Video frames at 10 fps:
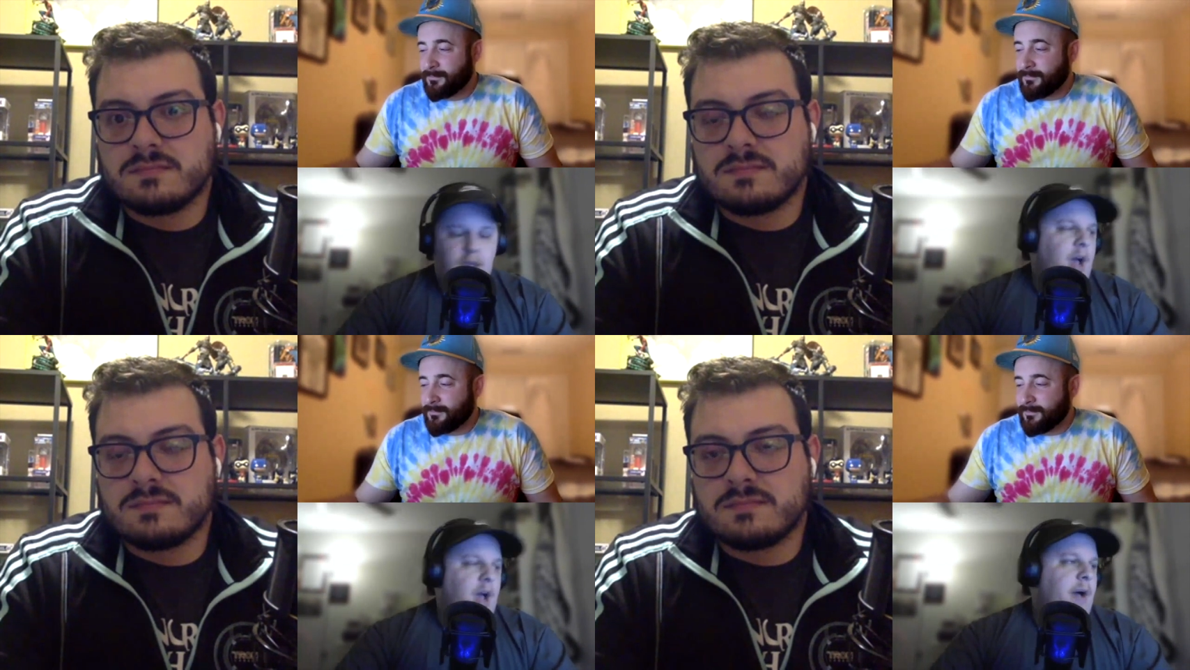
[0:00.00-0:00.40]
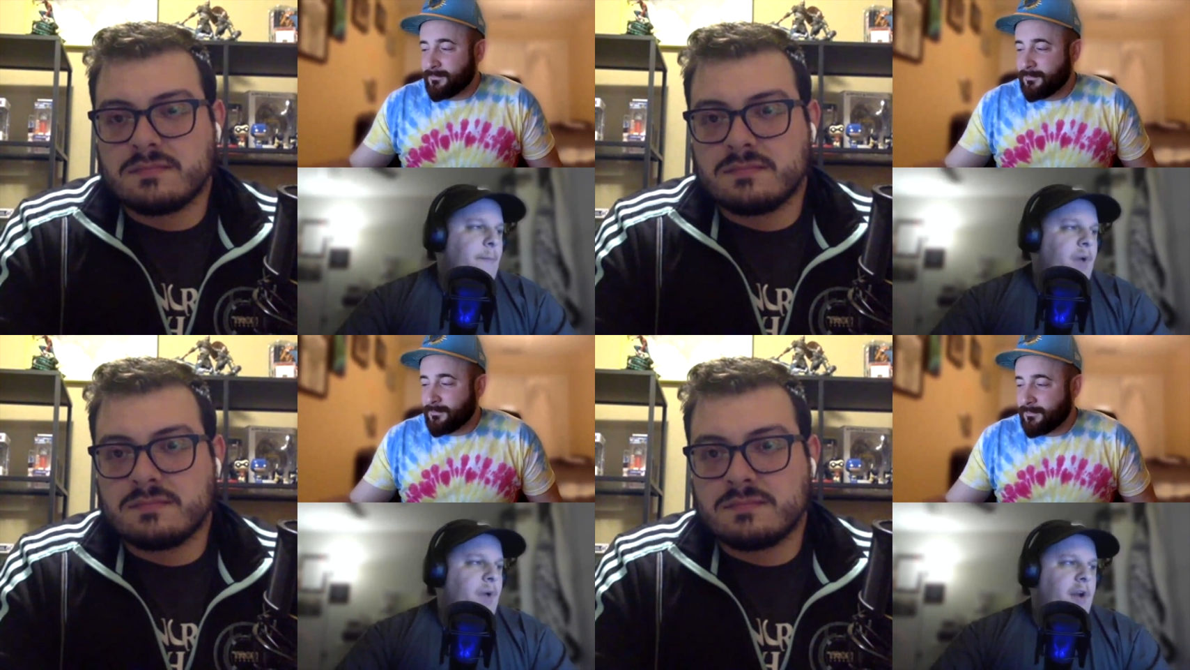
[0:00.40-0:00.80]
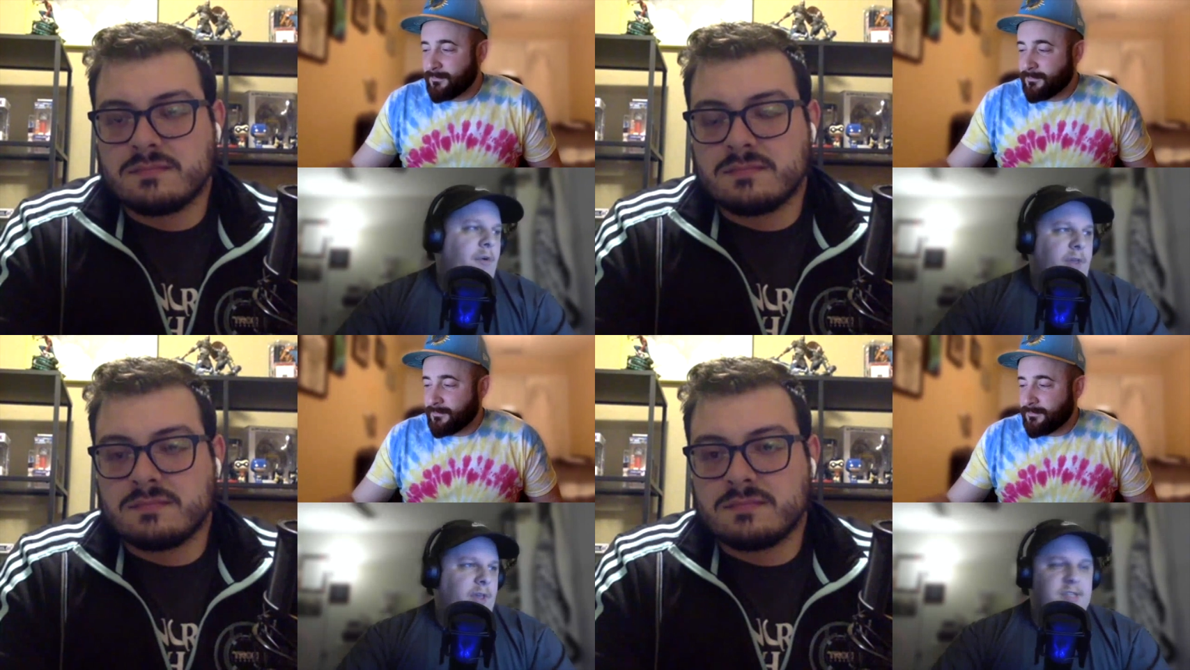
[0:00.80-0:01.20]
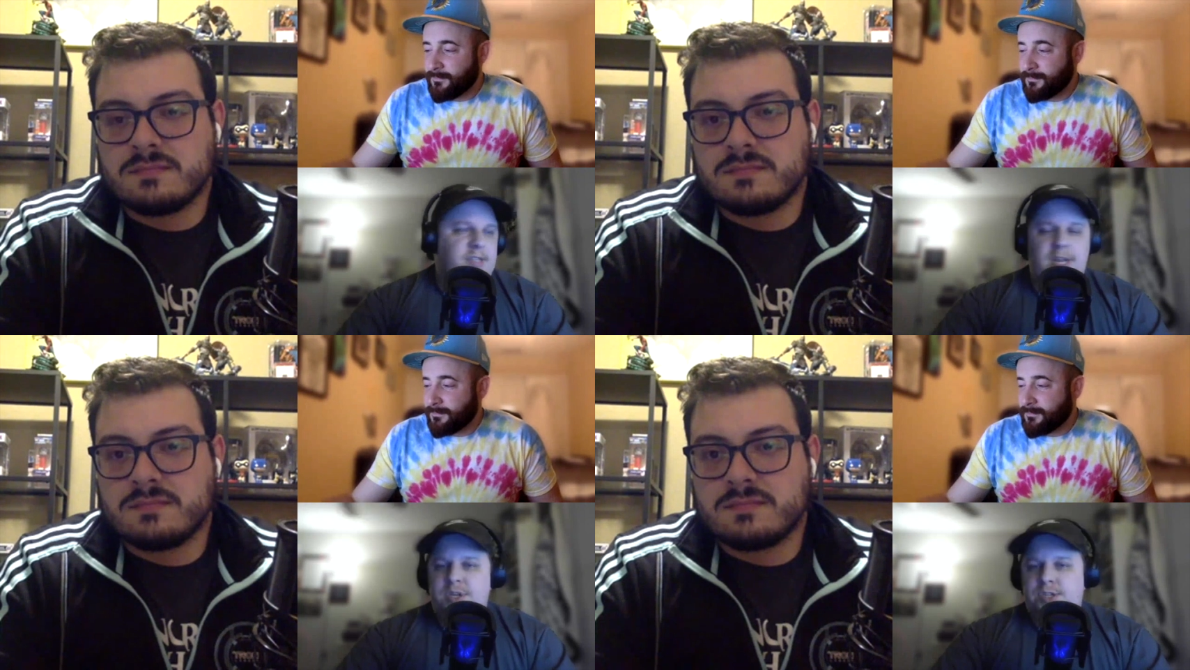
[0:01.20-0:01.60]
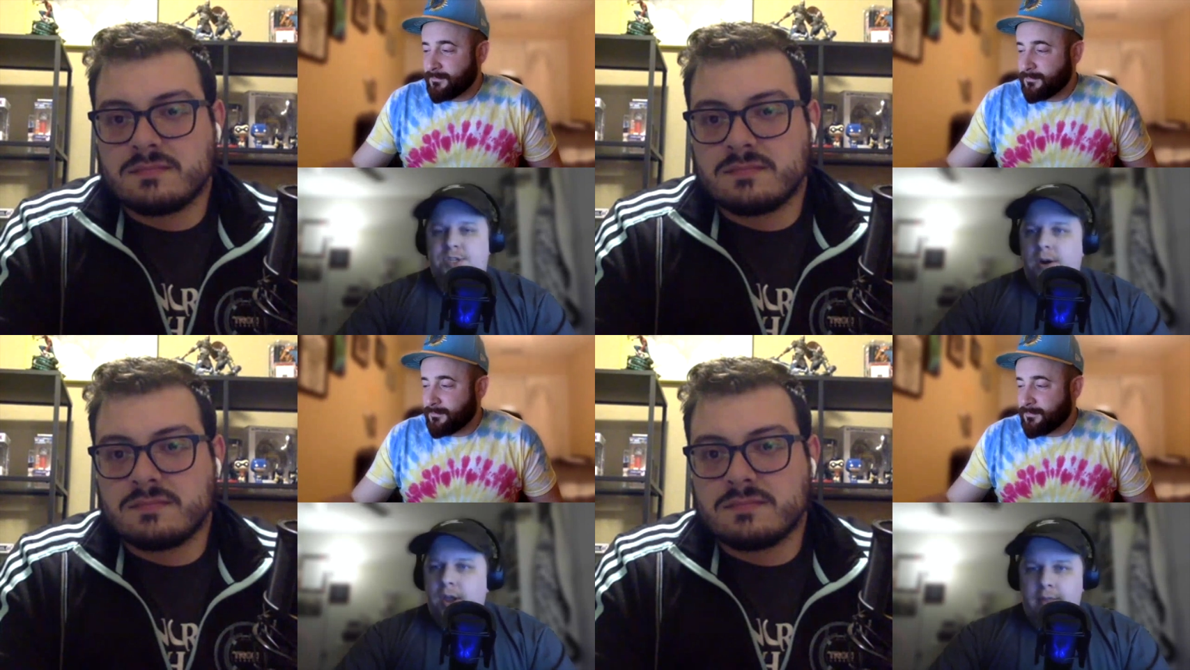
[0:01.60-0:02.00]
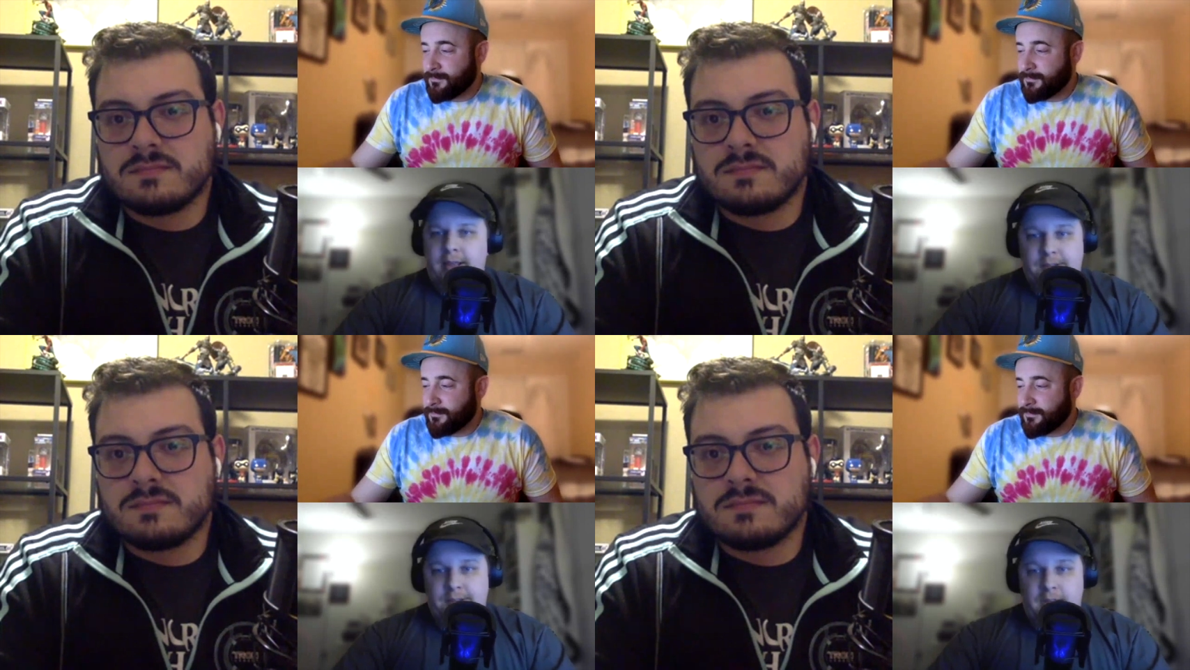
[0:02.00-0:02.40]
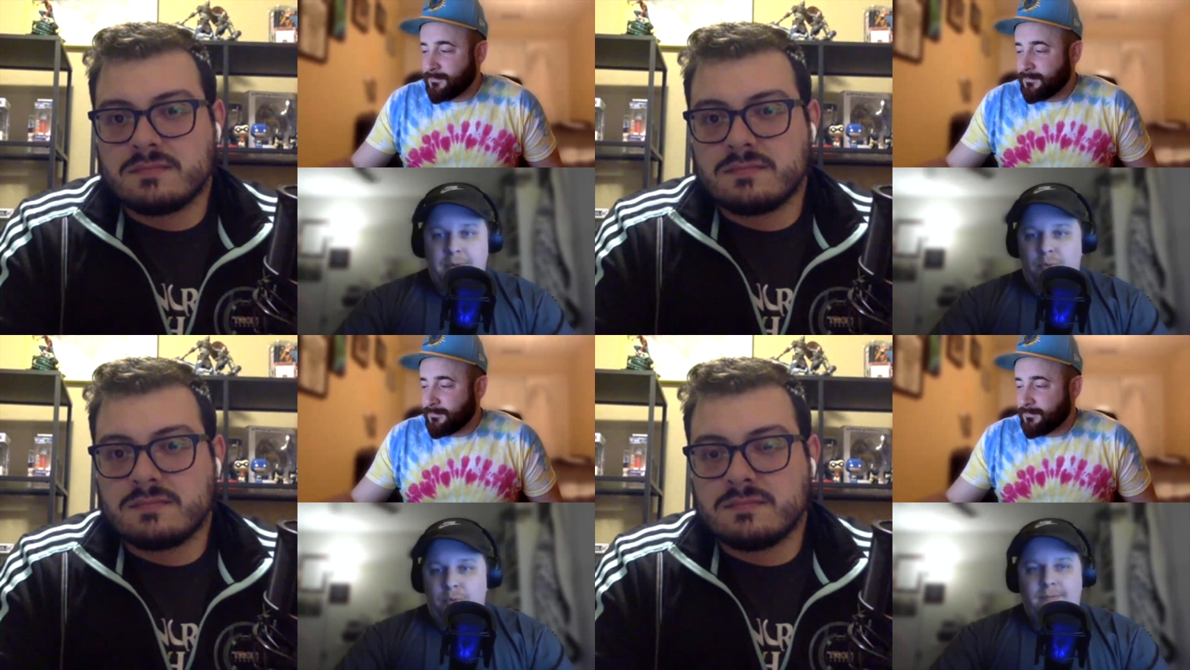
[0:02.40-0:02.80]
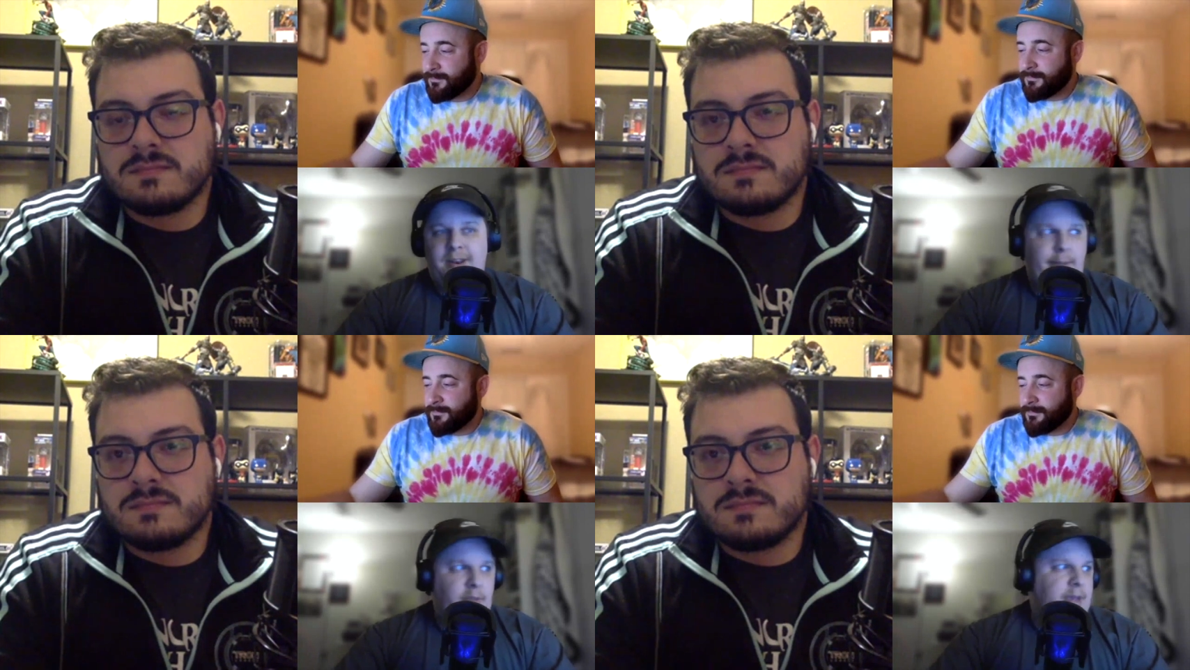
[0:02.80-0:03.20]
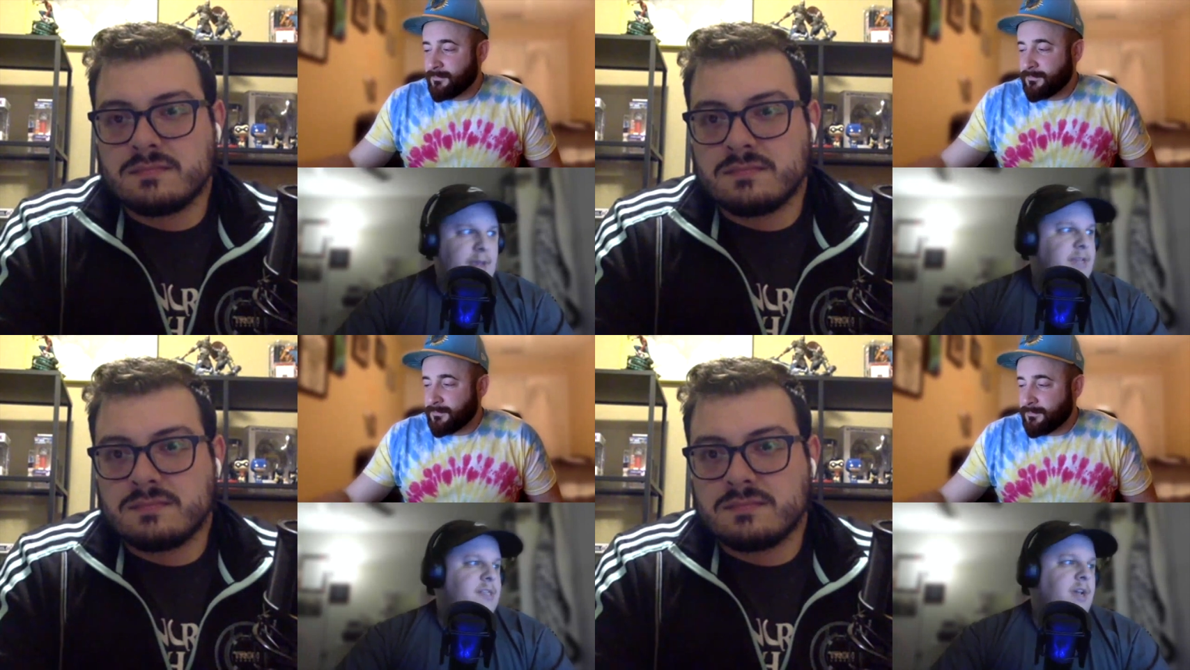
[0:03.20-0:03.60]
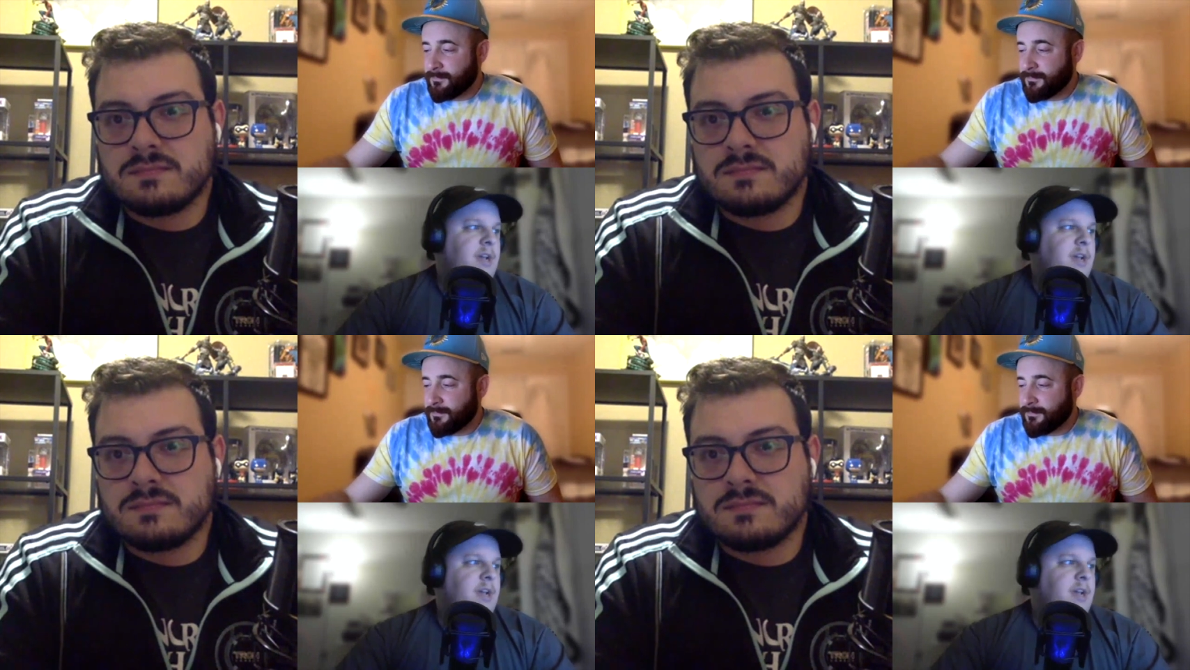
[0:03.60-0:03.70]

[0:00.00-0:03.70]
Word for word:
Speaker 1: Uh, but I don't think he's going to be starting. I think he's going to be more of a depth piece.